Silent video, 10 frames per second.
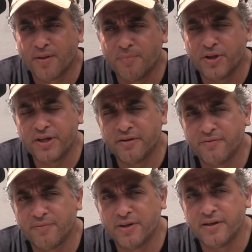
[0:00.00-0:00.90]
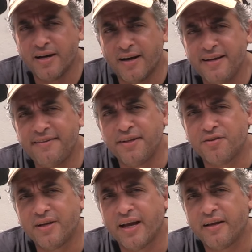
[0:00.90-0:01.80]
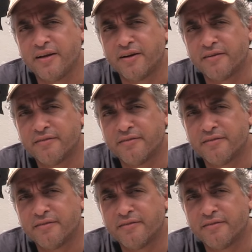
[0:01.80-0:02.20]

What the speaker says: But they're not easy to get here.